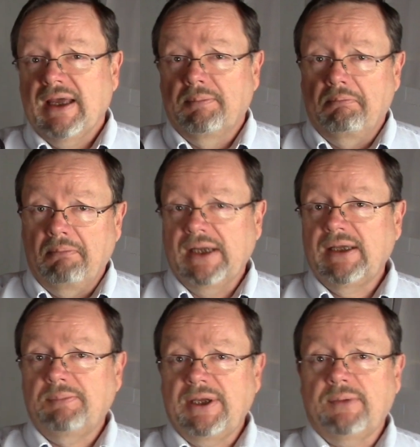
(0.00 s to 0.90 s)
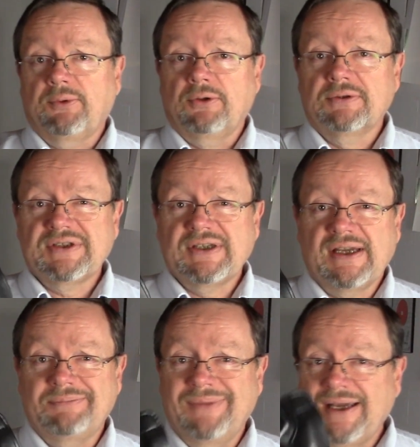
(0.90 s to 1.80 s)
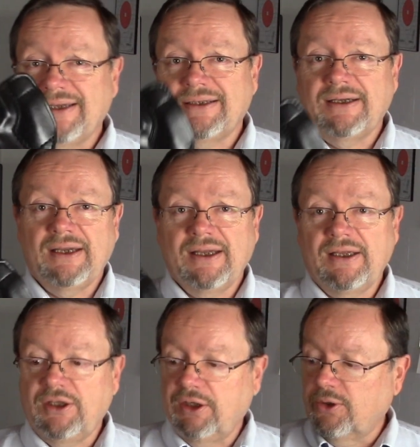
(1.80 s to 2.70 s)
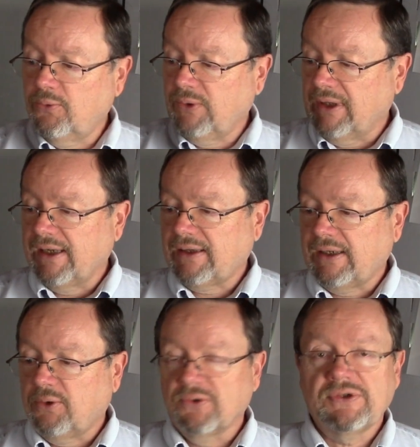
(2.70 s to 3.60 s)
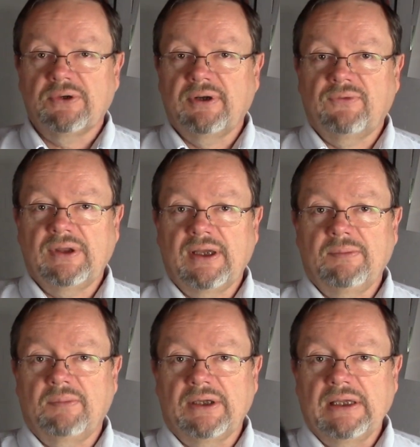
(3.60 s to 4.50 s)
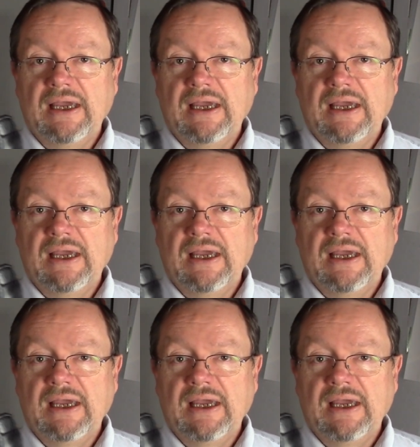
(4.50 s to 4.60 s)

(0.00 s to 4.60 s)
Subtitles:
Many people said, Matt, we like that holster and everything, but